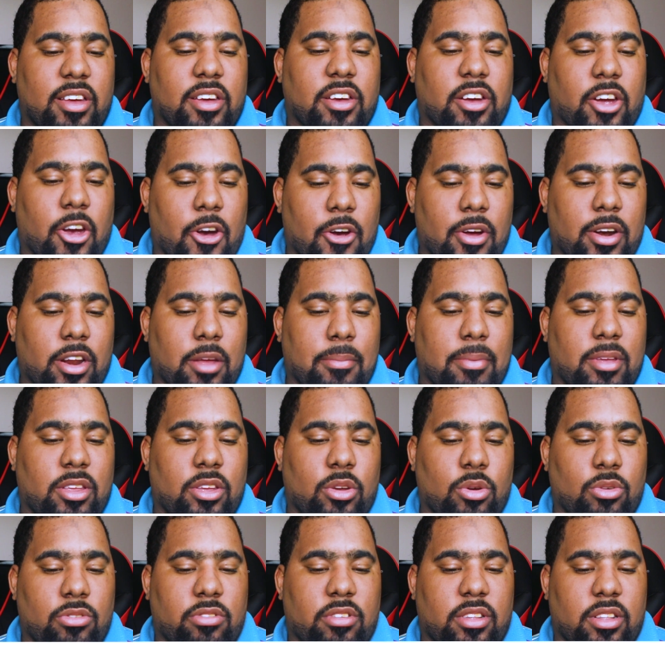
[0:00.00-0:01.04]
Currently been
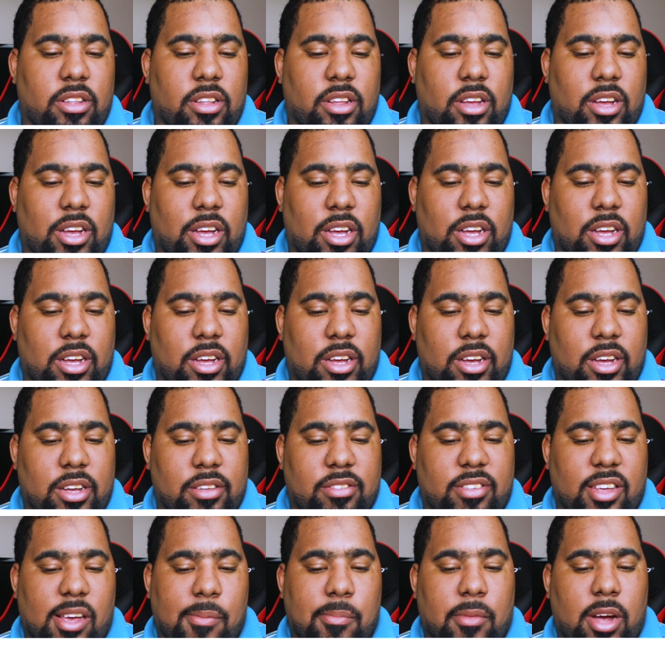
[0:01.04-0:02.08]
using
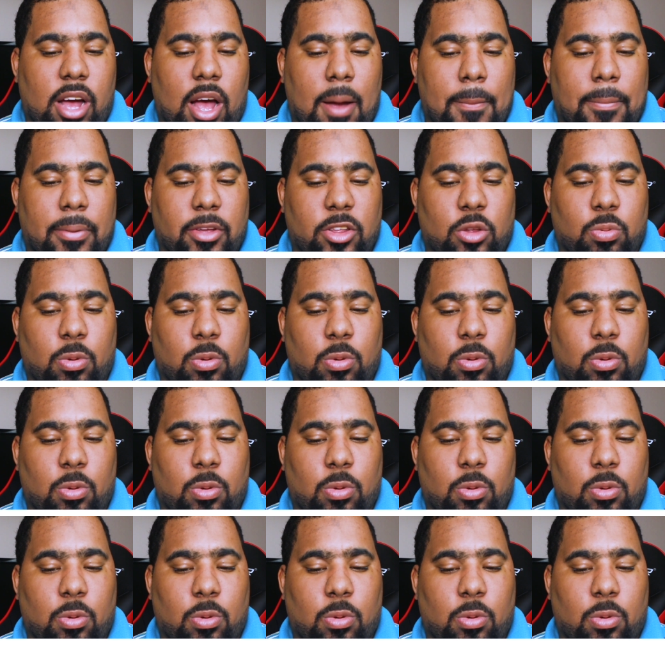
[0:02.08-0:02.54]
Exam Compass,